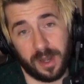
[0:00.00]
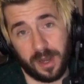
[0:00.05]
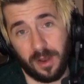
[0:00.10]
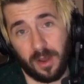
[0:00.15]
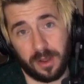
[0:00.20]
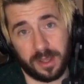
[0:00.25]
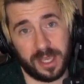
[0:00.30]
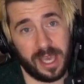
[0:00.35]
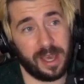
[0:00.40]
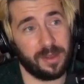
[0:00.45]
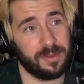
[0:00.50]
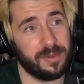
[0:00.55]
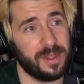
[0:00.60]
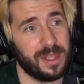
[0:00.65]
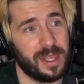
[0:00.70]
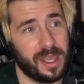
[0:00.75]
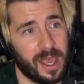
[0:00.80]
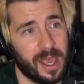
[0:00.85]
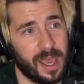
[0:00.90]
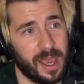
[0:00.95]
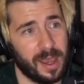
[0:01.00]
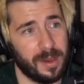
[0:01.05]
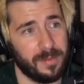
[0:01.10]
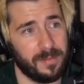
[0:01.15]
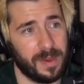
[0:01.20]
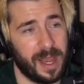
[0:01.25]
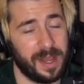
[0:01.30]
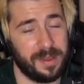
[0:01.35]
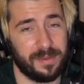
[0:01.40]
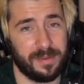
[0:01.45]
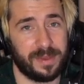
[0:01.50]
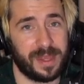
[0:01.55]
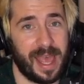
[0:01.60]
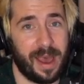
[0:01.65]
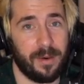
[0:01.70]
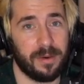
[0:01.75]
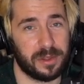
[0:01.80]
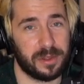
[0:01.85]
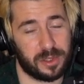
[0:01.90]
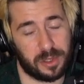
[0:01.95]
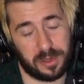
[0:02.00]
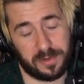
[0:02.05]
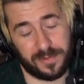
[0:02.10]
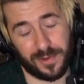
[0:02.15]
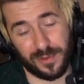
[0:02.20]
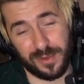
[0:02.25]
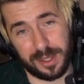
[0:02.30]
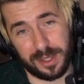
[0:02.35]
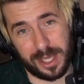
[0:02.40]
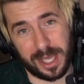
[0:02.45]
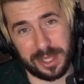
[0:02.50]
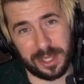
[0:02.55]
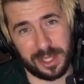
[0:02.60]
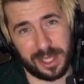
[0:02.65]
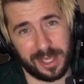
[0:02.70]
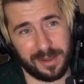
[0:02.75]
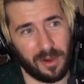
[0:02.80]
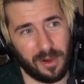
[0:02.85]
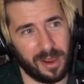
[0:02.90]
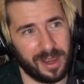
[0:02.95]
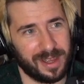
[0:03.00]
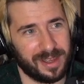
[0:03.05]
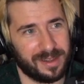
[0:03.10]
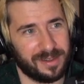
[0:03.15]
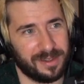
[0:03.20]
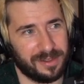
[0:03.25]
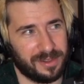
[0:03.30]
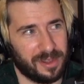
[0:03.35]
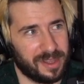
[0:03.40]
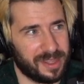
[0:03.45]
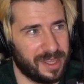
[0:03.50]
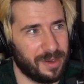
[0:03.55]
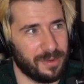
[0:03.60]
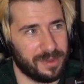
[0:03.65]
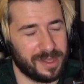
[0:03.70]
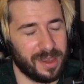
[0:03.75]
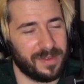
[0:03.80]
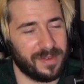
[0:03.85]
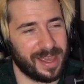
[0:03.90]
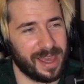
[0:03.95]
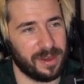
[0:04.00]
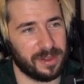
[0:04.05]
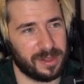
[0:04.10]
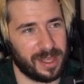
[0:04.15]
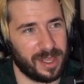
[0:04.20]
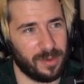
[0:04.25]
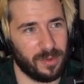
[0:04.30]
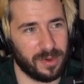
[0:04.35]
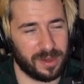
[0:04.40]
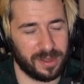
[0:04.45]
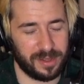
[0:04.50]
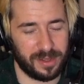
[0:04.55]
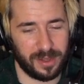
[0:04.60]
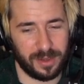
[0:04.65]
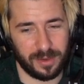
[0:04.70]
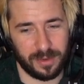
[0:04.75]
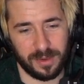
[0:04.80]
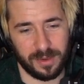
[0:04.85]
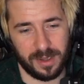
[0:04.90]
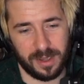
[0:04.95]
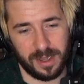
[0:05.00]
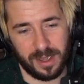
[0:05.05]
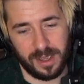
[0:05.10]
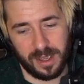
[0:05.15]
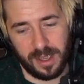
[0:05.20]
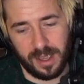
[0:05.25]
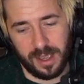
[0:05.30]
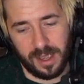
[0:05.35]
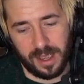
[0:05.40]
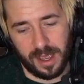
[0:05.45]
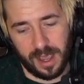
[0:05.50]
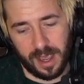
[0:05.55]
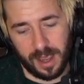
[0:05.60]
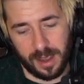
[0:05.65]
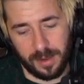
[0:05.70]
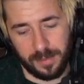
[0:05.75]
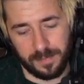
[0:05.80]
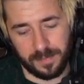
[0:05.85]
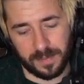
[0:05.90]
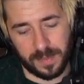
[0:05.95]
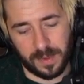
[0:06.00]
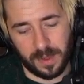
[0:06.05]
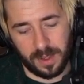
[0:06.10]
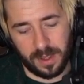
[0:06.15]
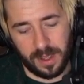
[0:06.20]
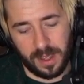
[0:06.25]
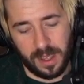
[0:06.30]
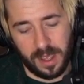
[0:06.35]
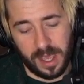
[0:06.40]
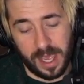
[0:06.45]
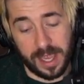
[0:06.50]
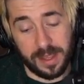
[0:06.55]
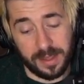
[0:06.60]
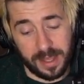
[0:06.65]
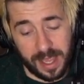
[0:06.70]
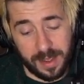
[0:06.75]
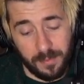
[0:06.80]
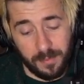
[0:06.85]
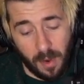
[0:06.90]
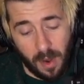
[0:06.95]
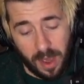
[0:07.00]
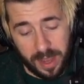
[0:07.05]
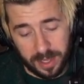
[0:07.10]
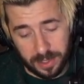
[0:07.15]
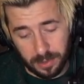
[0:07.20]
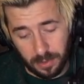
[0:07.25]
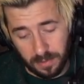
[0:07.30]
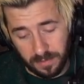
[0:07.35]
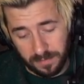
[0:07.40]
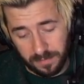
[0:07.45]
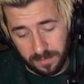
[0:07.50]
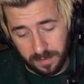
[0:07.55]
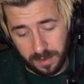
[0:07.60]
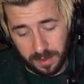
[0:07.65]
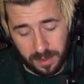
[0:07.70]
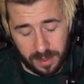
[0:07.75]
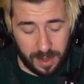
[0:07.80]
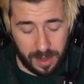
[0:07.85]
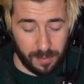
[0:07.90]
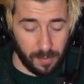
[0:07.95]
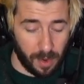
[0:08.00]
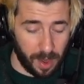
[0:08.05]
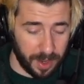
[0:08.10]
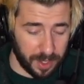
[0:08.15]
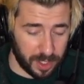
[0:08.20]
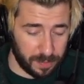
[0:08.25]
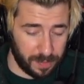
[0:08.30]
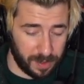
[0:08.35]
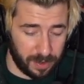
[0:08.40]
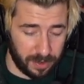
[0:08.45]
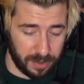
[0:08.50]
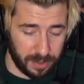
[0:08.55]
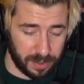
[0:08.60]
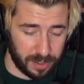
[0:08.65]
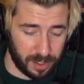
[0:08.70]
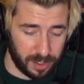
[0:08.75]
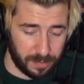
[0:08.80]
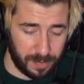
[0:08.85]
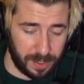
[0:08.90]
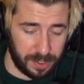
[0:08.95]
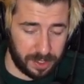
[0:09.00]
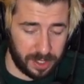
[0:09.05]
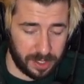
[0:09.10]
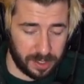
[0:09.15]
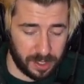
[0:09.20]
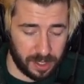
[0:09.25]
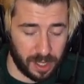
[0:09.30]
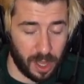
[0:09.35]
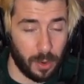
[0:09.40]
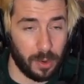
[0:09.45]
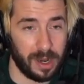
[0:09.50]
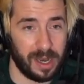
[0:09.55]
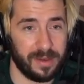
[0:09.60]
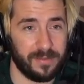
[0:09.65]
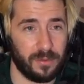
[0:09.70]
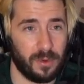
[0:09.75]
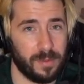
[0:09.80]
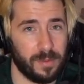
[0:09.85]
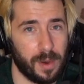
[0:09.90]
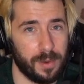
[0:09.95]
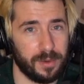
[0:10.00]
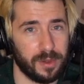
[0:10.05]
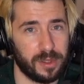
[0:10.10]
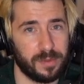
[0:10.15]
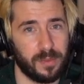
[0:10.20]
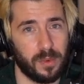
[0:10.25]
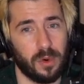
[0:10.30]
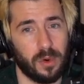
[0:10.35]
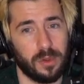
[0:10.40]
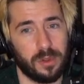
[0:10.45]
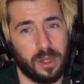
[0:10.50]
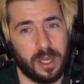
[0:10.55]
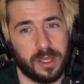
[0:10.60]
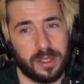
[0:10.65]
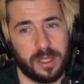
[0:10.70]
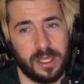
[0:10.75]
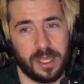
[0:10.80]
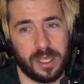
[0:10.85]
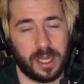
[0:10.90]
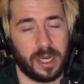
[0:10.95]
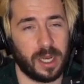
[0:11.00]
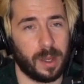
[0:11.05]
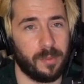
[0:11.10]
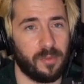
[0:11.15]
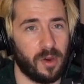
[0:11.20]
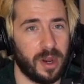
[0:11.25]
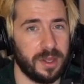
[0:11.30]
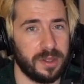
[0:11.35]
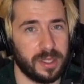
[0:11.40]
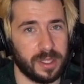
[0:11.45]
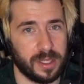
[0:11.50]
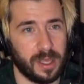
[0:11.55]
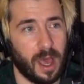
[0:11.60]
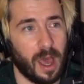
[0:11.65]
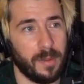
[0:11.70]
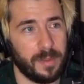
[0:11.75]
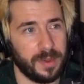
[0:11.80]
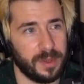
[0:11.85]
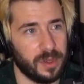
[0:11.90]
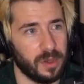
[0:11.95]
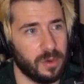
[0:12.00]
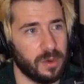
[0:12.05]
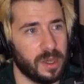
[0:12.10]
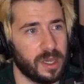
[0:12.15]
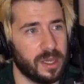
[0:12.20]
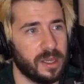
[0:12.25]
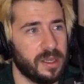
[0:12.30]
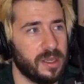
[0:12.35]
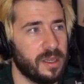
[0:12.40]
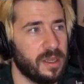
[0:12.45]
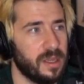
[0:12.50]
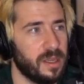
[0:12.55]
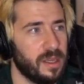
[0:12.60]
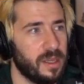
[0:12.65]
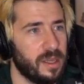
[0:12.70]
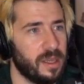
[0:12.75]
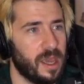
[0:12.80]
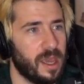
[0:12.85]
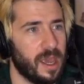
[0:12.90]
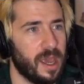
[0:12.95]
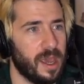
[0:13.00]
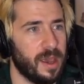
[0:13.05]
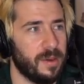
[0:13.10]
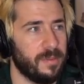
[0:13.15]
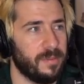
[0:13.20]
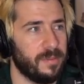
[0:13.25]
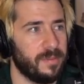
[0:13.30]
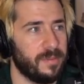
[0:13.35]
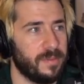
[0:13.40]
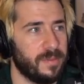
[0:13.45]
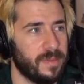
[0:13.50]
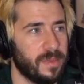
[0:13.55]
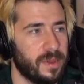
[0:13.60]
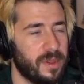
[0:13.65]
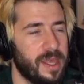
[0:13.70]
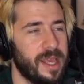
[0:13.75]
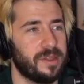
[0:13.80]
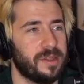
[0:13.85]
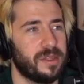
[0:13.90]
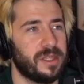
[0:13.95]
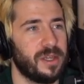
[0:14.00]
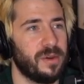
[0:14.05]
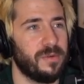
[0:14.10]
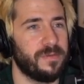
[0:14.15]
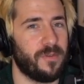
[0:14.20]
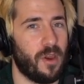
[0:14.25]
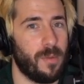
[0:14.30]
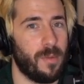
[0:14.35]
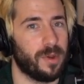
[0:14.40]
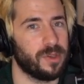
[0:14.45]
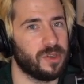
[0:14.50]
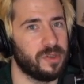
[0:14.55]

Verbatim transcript: lockdown, um, and that was a true necessity, right? Because like there was nothing else anyone could do. Um, in in my sort of in my experience, especially at the lower level in motorsport, like in the club racing that I've been doing, um, it's still very much a